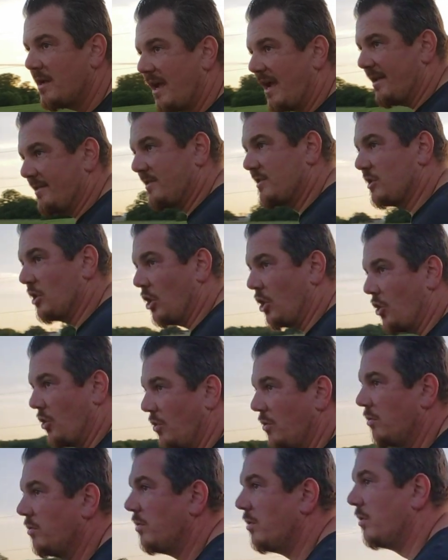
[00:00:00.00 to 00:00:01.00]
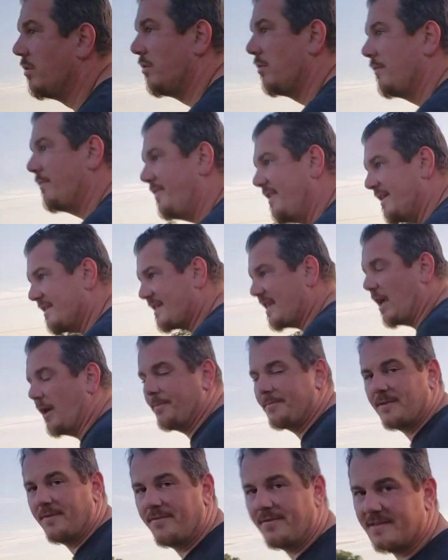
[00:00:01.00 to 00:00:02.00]
And so this
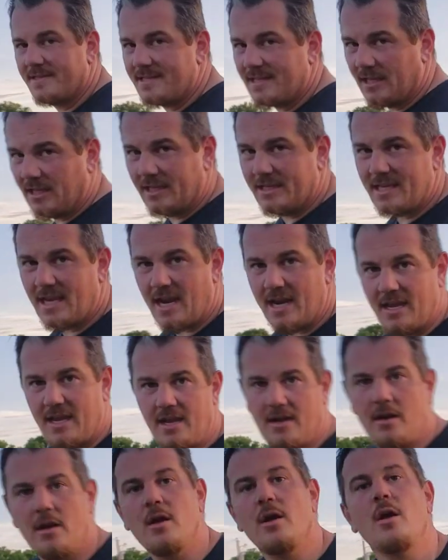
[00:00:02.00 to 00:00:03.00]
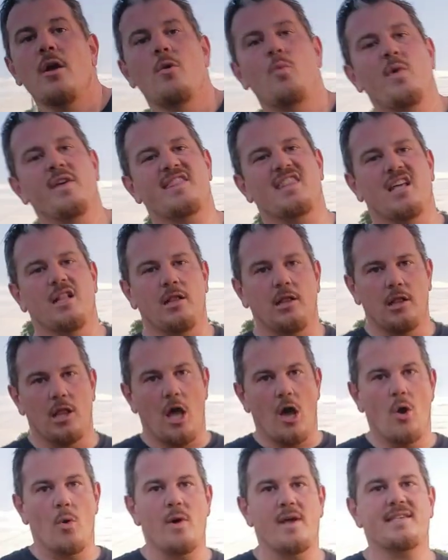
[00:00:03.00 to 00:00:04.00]
helped to facilitate it with the
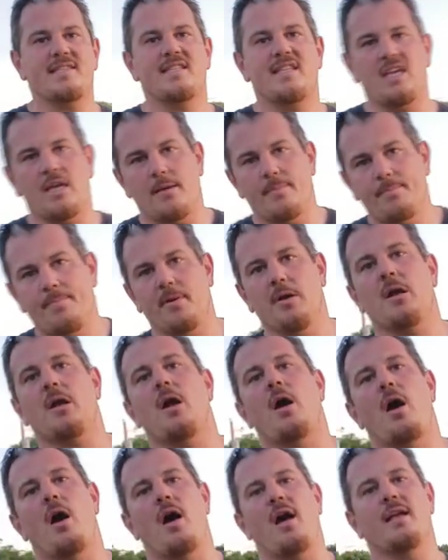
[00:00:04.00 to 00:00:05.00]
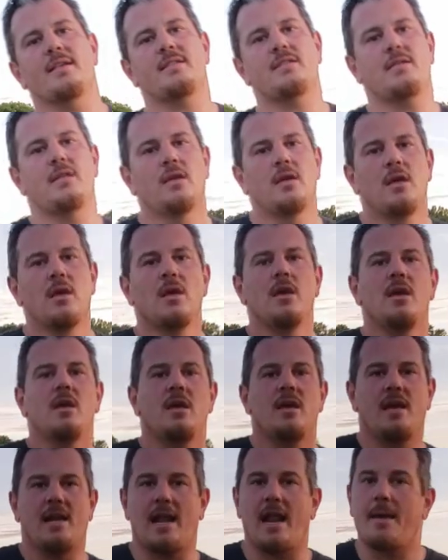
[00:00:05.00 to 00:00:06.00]
lowest input cost.
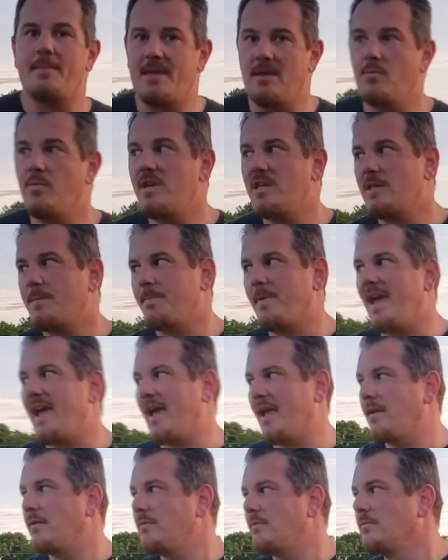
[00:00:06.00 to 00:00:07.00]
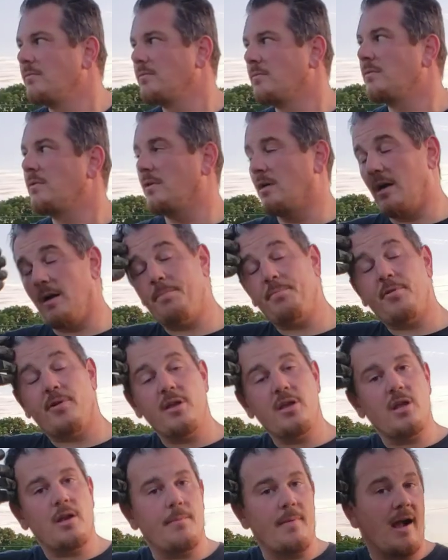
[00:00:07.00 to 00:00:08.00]
And I mean, we spent a
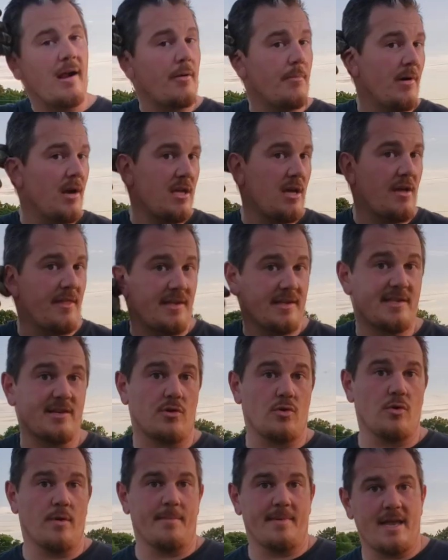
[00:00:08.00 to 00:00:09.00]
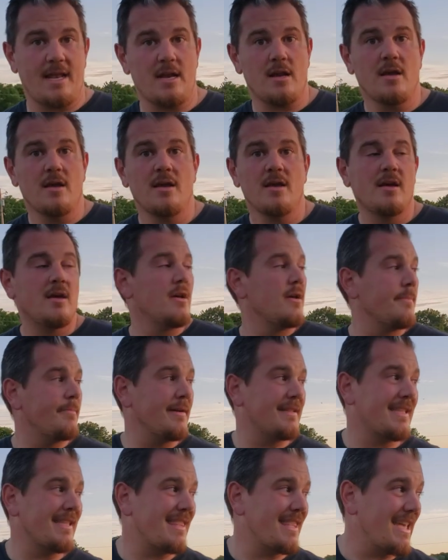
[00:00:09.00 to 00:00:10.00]
pretty good amount of money on this equipment,
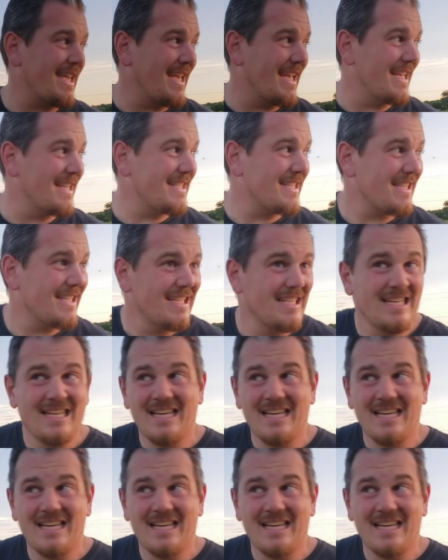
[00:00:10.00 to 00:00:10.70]
but the thing is,